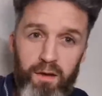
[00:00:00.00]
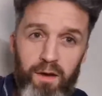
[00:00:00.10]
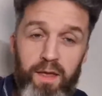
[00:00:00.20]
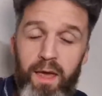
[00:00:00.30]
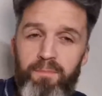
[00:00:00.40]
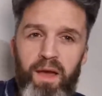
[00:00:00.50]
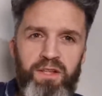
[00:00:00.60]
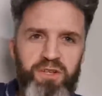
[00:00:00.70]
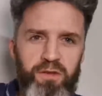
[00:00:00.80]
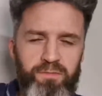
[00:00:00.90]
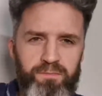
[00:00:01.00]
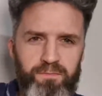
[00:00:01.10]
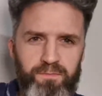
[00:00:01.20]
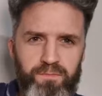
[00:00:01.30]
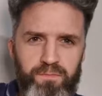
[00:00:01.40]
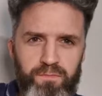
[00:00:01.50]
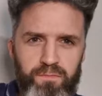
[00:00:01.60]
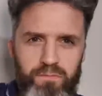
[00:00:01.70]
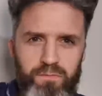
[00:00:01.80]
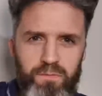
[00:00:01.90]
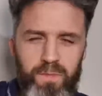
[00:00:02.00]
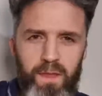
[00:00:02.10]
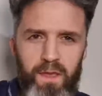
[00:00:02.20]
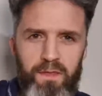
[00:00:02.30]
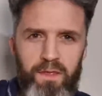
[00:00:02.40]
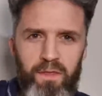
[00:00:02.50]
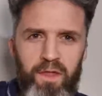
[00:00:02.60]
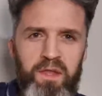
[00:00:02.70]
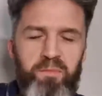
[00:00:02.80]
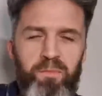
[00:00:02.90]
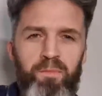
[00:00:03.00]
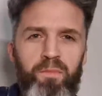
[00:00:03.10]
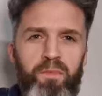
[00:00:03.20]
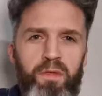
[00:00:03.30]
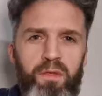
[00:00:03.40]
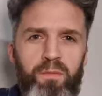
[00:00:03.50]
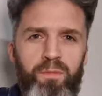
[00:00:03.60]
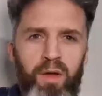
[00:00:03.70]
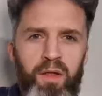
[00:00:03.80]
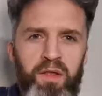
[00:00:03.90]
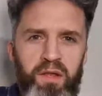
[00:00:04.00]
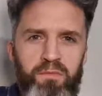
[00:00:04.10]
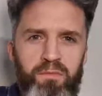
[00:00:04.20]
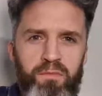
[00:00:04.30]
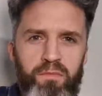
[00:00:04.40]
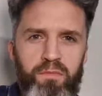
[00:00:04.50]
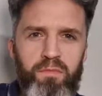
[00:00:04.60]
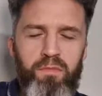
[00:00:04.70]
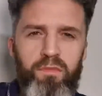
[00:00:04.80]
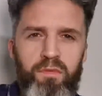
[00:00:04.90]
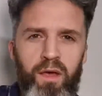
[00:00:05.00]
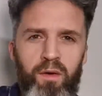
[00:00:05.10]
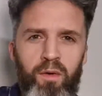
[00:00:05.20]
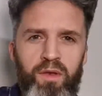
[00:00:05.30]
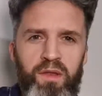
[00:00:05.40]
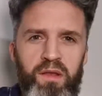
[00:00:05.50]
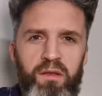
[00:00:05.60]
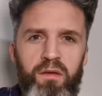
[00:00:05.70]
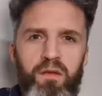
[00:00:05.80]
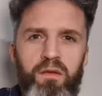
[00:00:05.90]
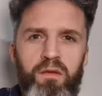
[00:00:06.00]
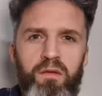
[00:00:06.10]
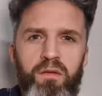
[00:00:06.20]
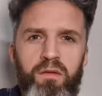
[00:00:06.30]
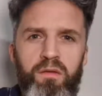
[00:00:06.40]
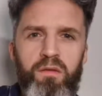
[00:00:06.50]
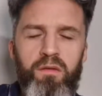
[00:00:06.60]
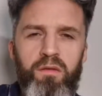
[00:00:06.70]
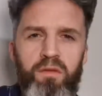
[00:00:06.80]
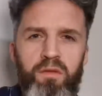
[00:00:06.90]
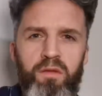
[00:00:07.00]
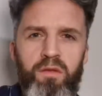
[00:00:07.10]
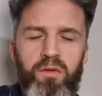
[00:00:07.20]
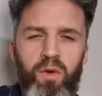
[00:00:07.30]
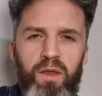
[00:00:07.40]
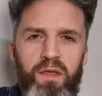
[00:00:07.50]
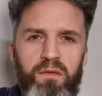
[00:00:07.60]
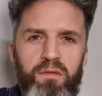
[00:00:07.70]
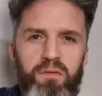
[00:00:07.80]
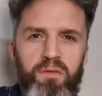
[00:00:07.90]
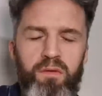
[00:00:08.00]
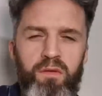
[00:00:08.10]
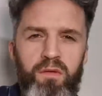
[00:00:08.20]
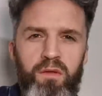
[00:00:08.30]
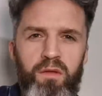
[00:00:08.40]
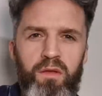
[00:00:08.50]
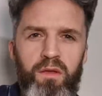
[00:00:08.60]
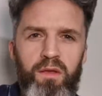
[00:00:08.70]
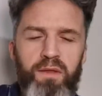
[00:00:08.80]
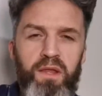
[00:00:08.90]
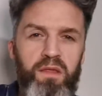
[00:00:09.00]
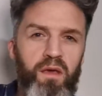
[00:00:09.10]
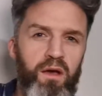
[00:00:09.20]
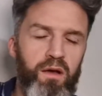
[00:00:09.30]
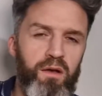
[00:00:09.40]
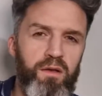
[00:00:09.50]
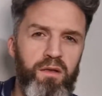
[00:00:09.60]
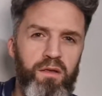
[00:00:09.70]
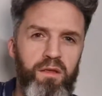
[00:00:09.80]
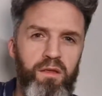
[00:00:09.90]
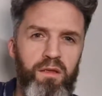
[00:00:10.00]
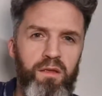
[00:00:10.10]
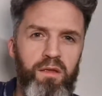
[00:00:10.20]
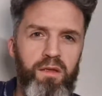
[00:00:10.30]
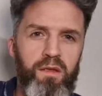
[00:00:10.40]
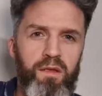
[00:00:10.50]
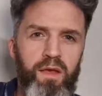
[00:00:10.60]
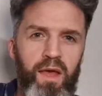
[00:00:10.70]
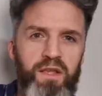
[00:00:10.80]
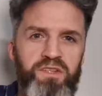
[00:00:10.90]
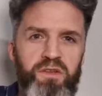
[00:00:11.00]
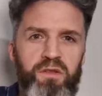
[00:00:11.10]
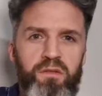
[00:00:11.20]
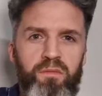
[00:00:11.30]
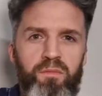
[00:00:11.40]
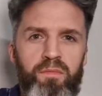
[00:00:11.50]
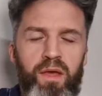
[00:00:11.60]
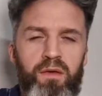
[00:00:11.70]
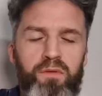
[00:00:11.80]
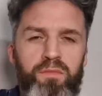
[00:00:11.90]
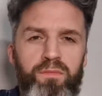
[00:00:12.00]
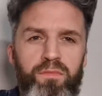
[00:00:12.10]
I imagine that this person, how old does he look? 20? It's a young Asian male.